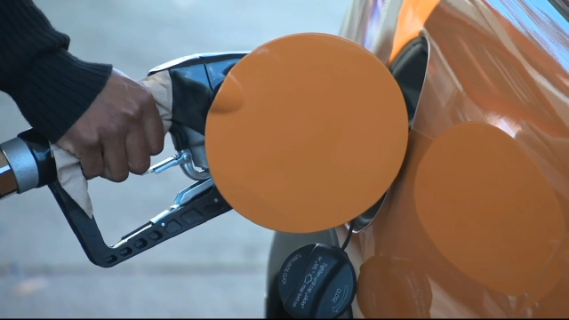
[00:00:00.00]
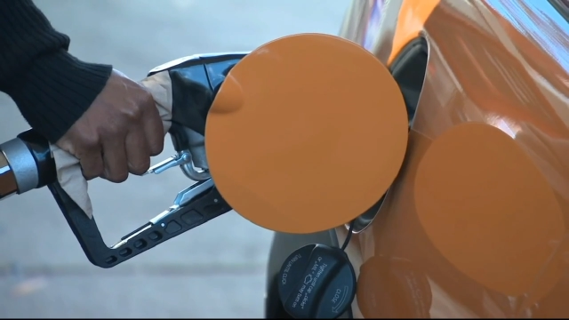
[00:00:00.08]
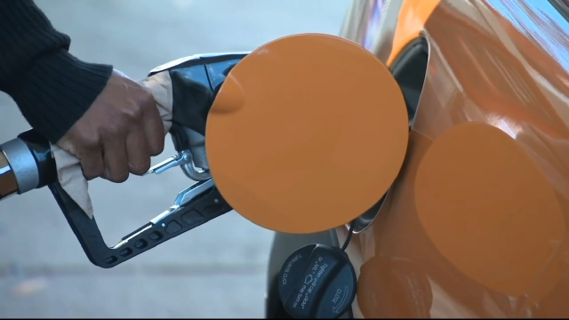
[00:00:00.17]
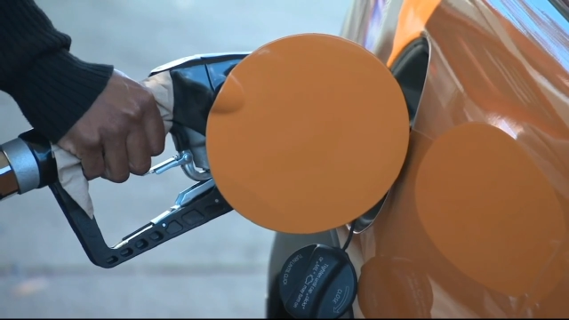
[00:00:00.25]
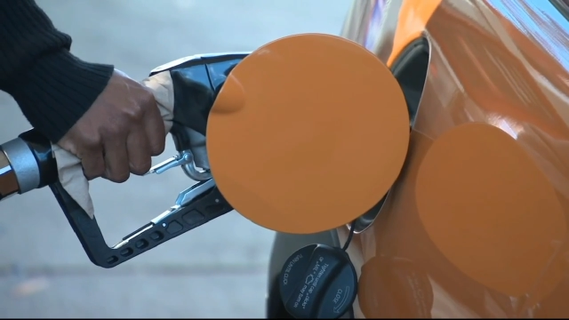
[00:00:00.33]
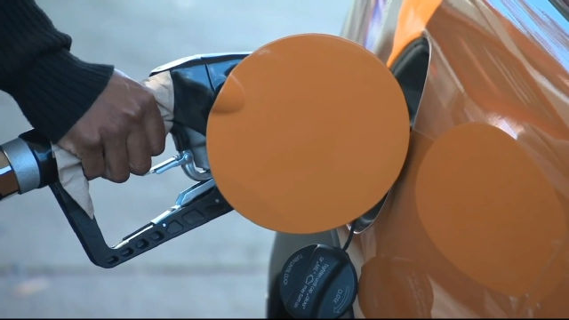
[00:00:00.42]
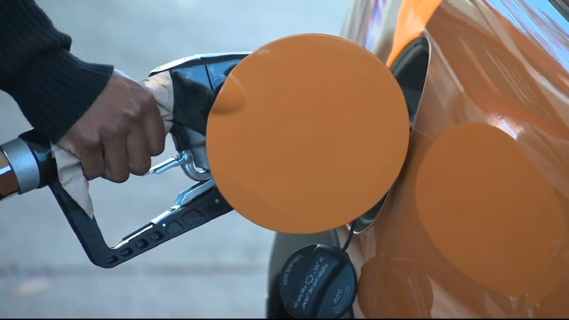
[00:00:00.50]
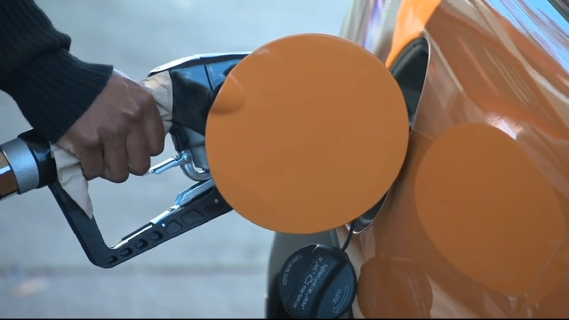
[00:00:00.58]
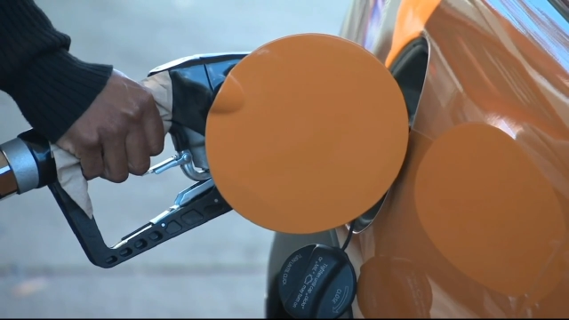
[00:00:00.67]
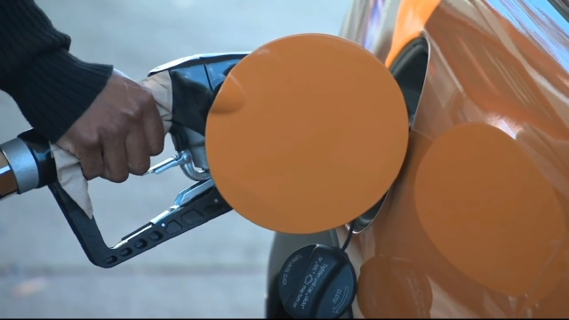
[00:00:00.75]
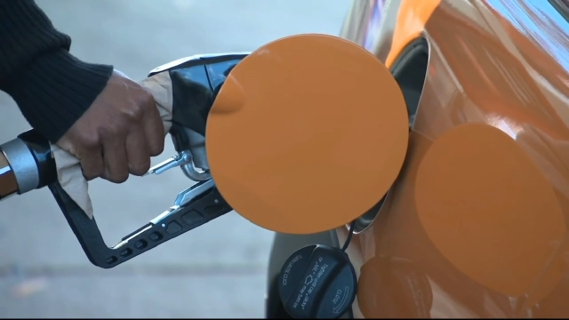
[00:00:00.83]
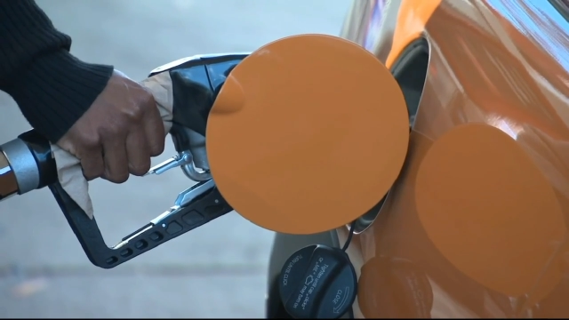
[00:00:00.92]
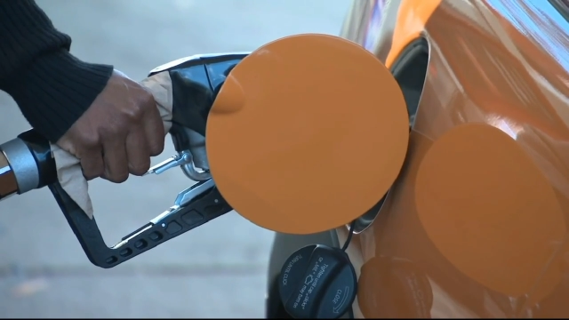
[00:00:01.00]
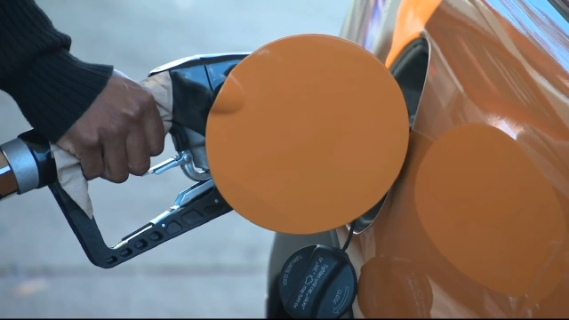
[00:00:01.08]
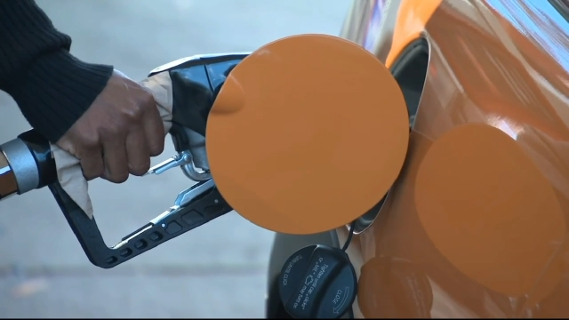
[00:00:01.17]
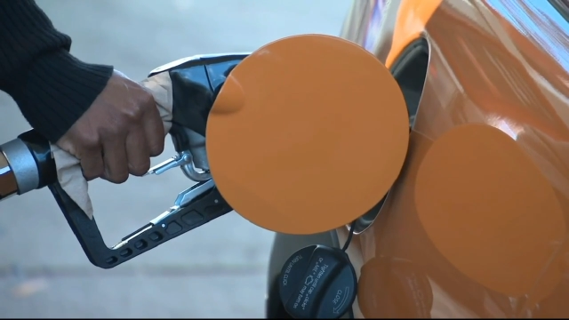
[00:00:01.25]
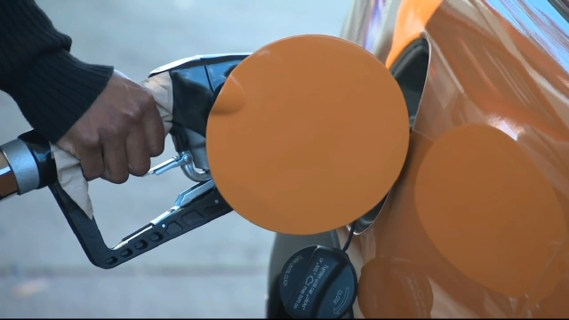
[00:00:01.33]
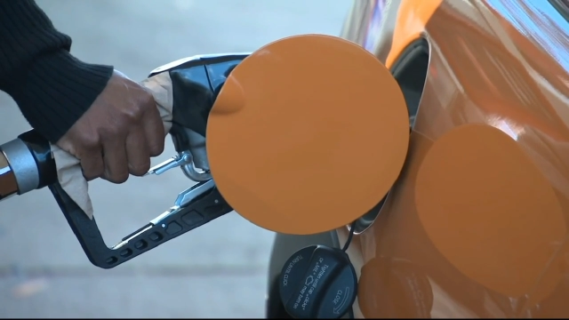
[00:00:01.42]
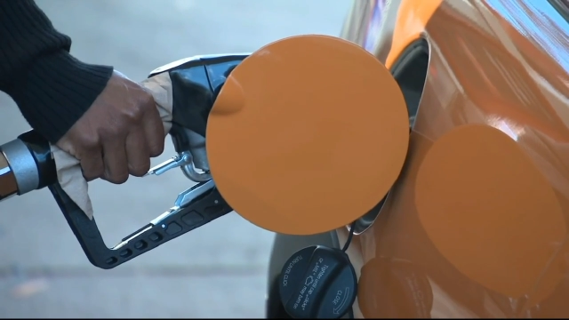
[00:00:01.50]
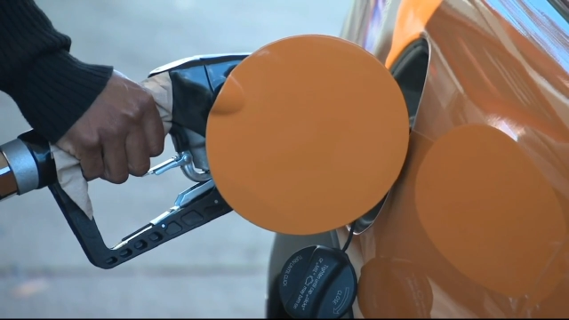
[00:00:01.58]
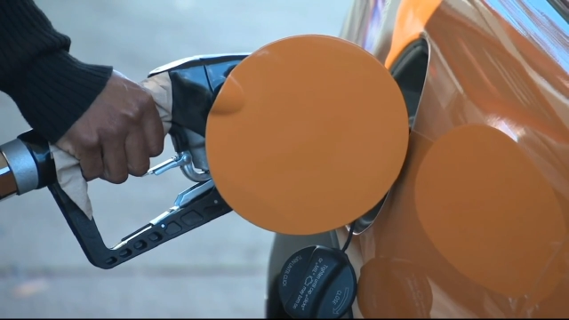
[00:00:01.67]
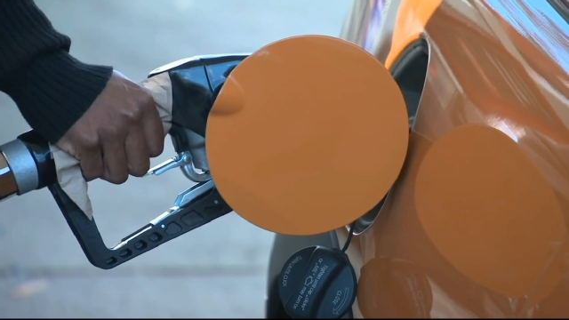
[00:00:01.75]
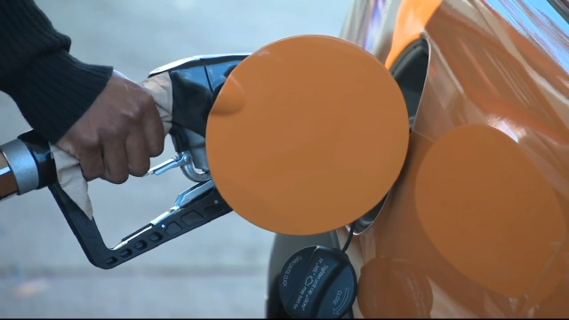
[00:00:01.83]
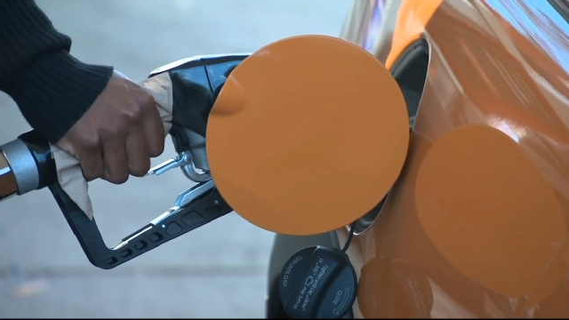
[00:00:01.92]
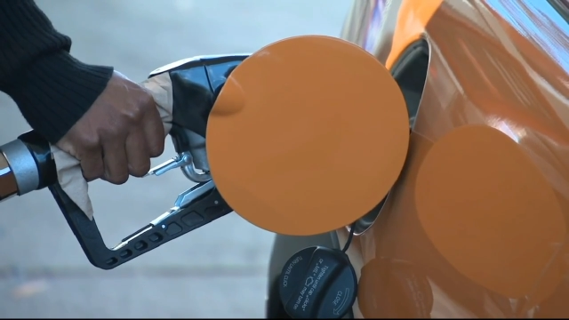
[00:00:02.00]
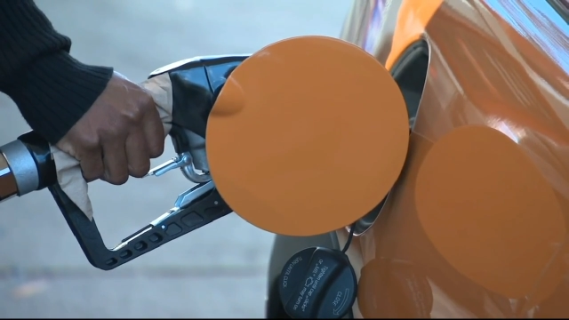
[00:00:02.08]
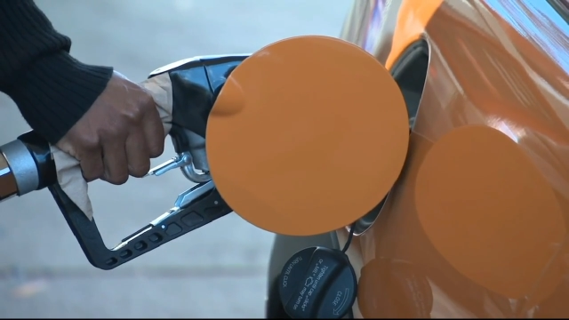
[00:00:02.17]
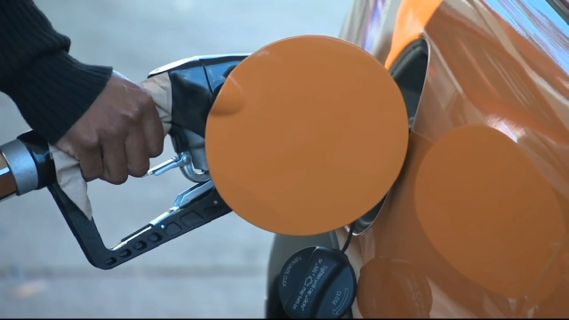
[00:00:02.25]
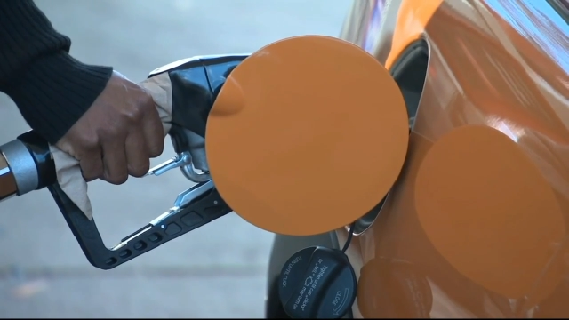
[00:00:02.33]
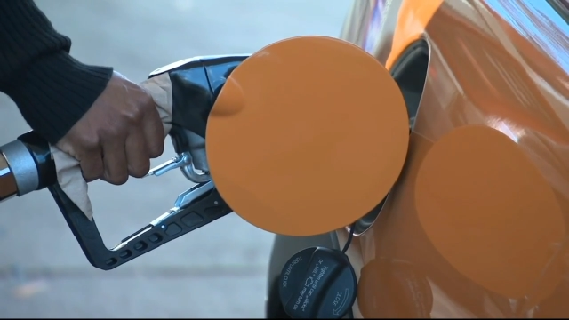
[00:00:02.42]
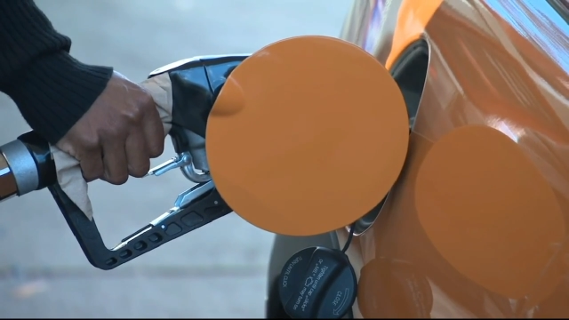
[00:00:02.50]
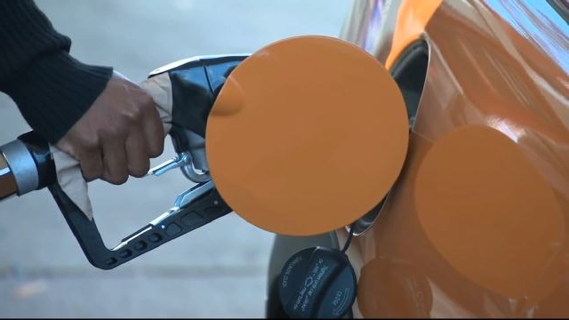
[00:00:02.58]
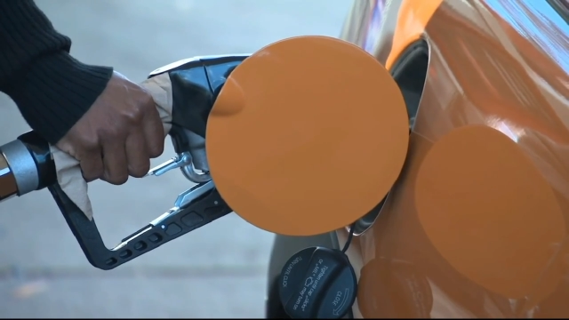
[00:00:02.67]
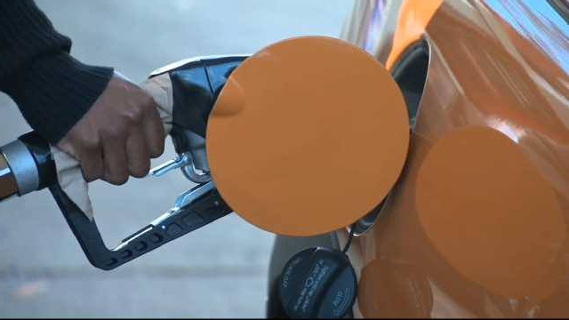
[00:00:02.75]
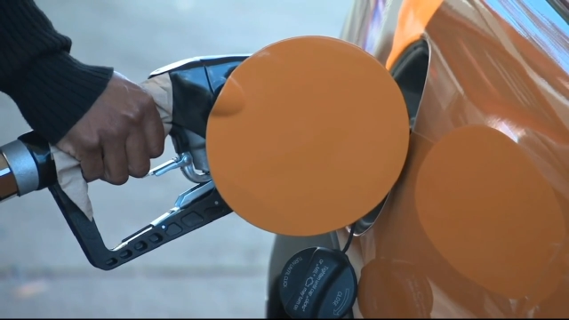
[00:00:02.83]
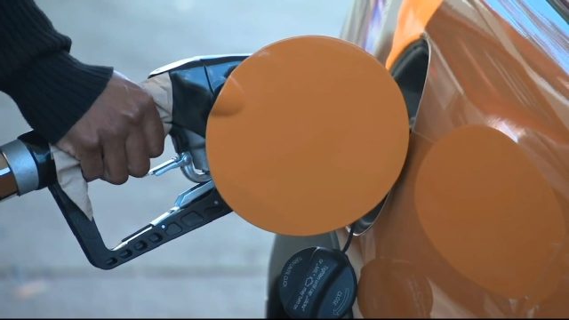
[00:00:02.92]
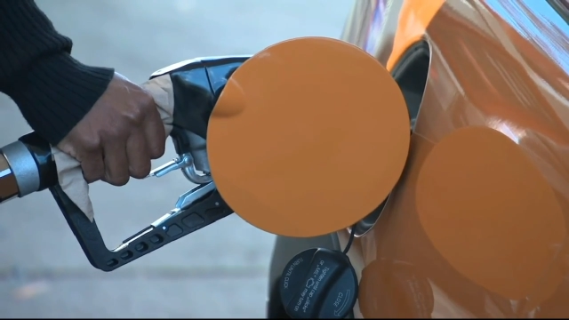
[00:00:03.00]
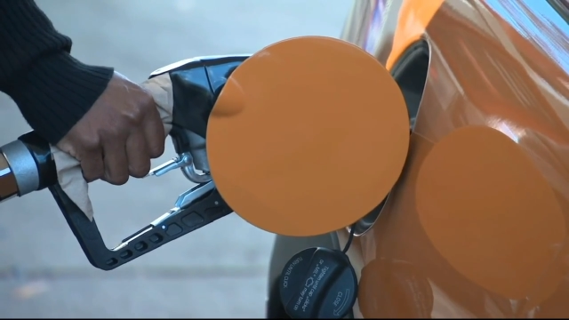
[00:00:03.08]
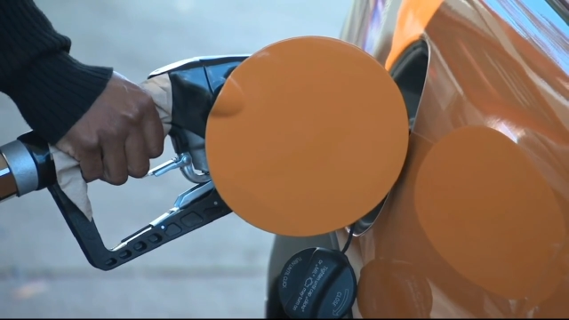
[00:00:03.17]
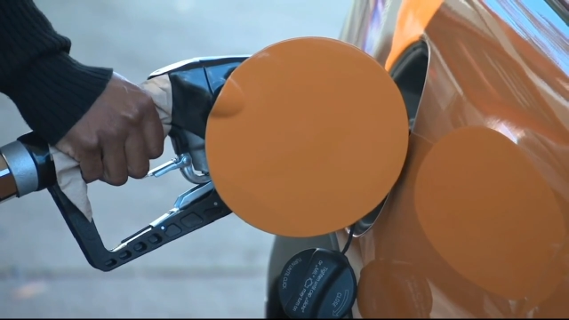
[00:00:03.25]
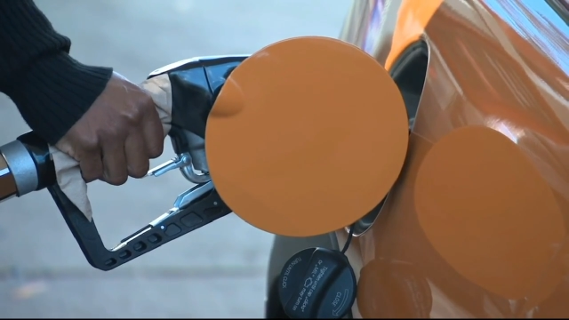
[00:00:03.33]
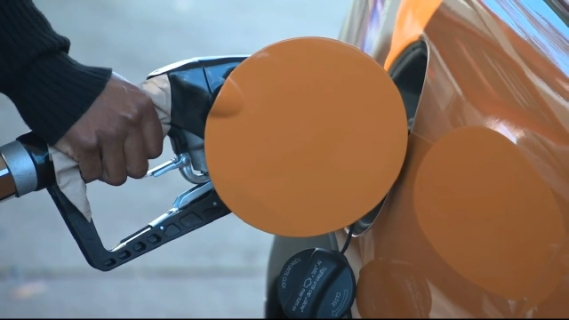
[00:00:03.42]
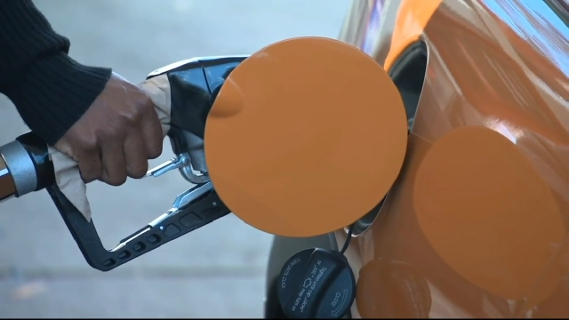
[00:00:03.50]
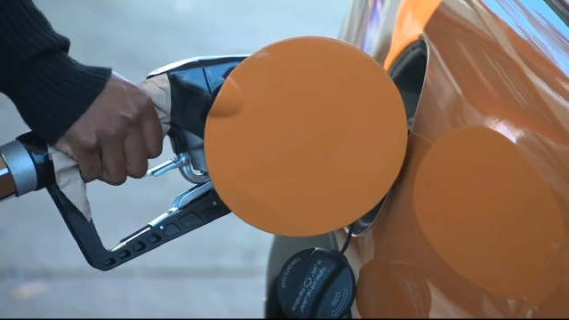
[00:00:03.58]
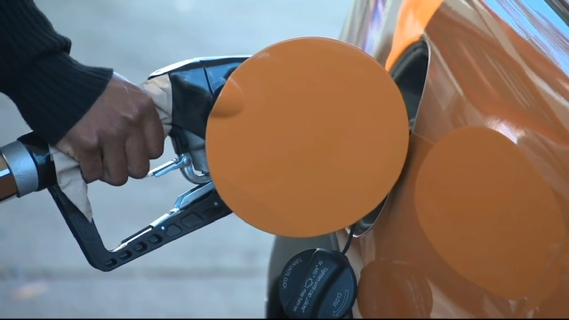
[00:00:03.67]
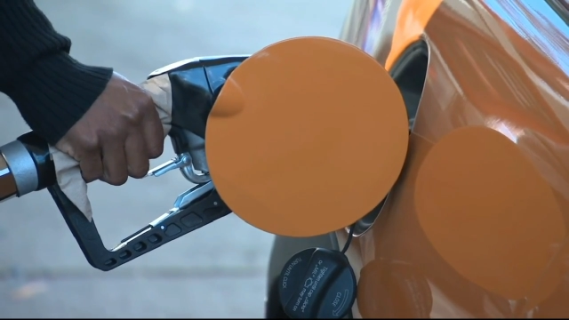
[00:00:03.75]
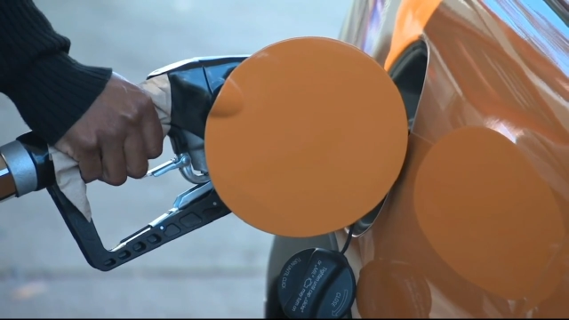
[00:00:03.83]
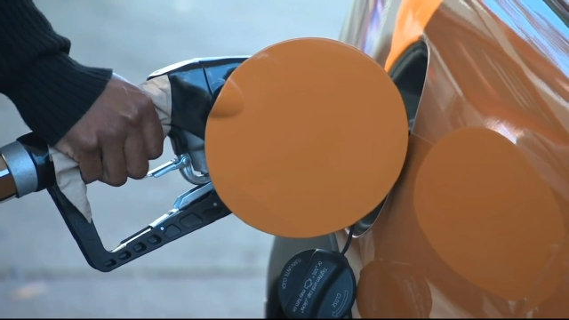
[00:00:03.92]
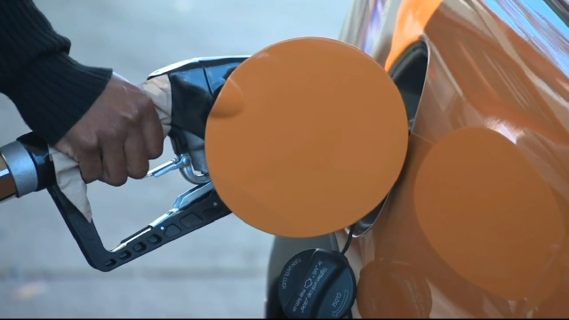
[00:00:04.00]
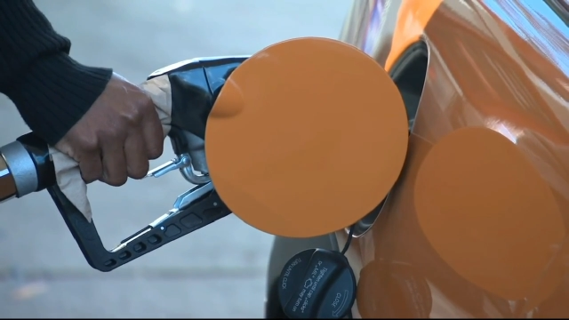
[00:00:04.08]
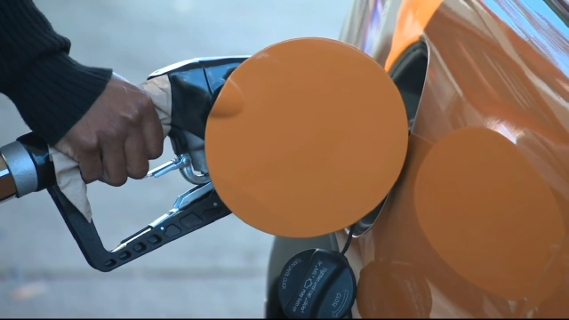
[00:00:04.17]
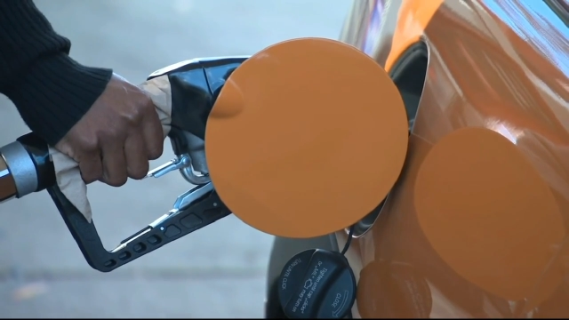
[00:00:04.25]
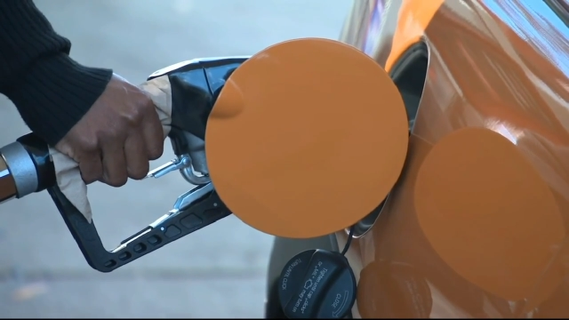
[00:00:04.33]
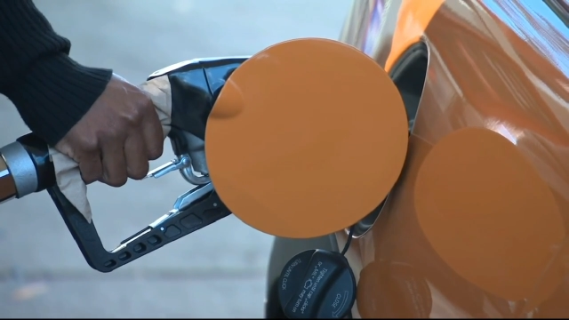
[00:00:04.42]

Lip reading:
[unreadable: no face in view]